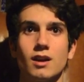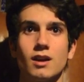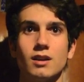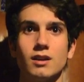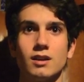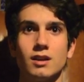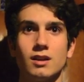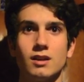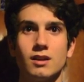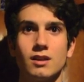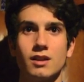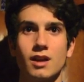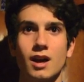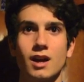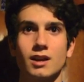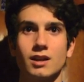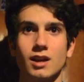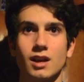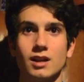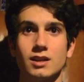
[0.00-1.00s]
And in
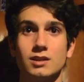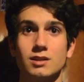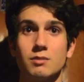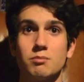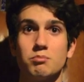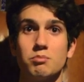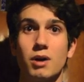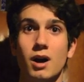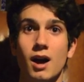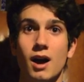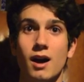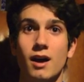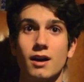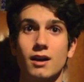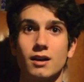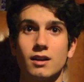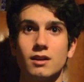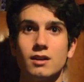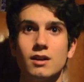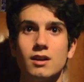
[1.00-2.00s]
that case,
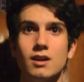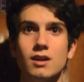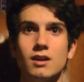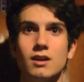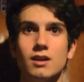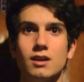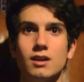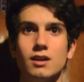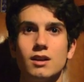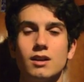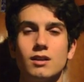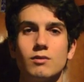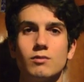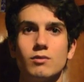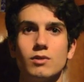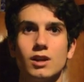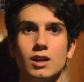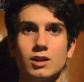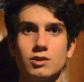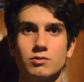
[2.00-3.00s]
pi
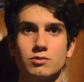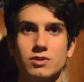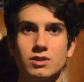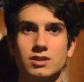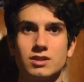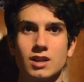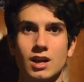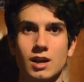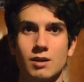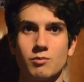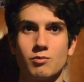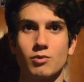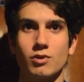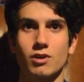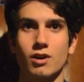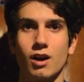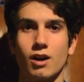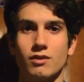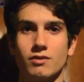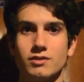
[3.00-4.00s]
is the same
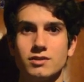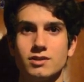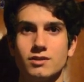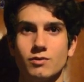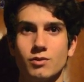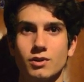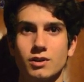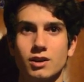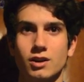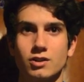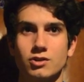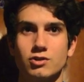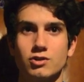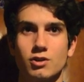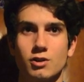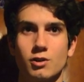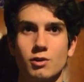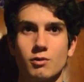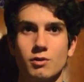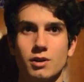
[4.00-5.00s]
regardless of what
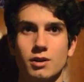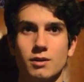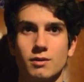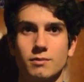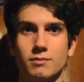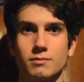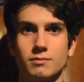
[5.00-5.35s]
country you're in.